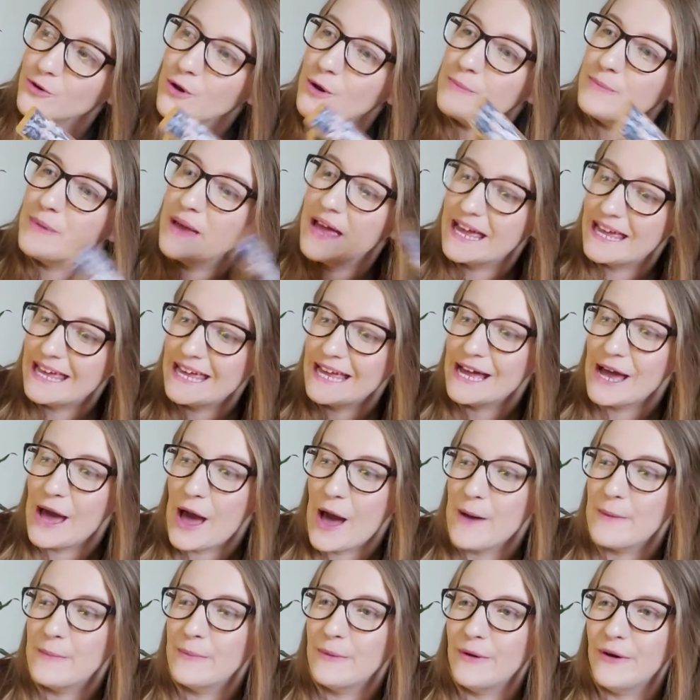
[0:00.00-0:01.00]
picking
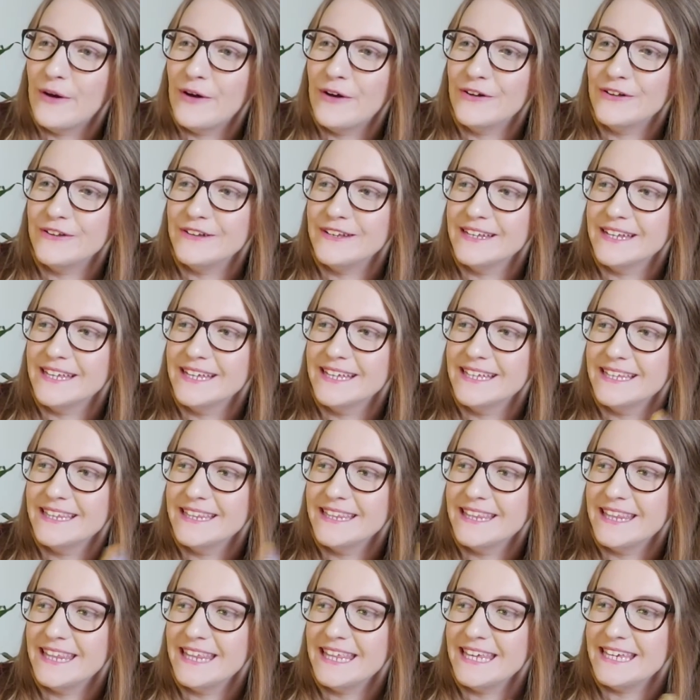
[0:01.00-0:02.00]
up on
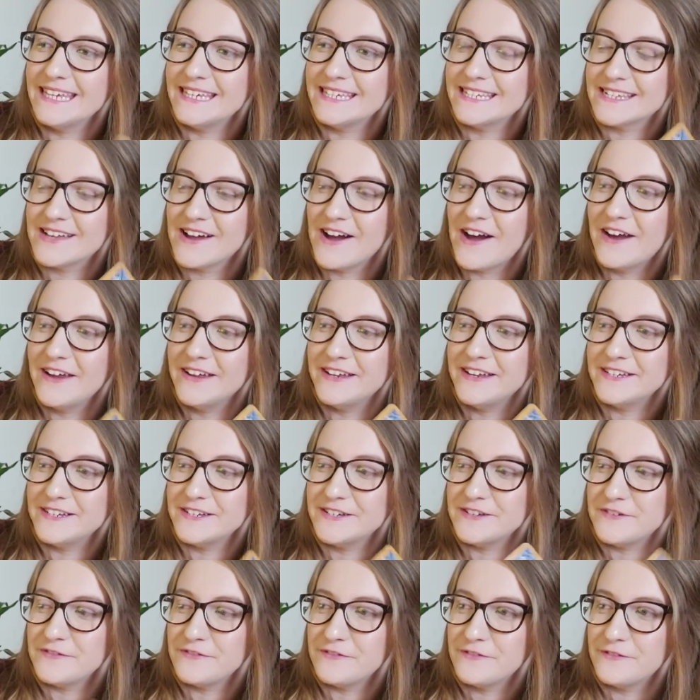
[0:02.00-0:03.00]
these kind
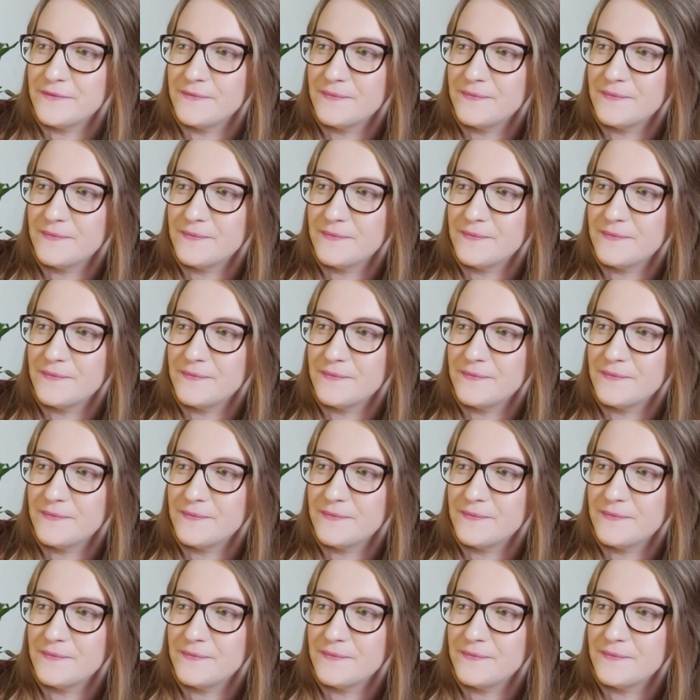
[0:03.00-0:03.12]
of,